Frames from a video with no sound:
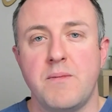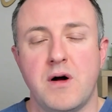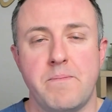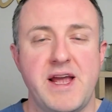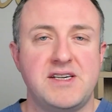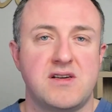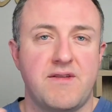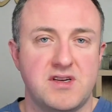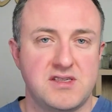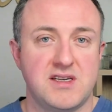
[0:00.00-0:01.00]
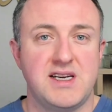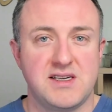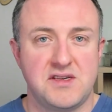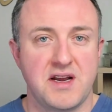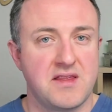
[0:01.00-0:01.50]
but based off the
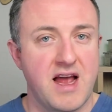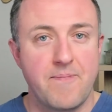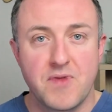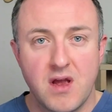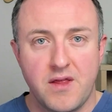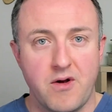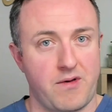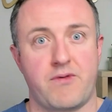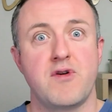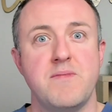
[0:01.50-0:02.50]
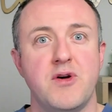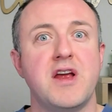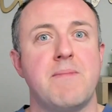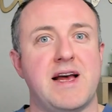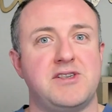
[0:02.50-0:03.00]
statistic that there are 3
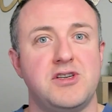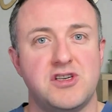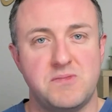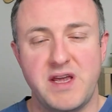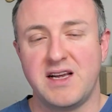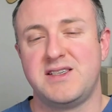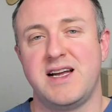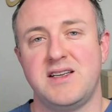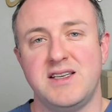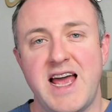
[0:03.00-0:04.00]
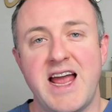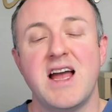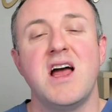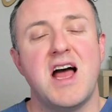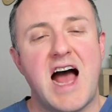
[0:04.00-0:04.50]
million messages being sent a day,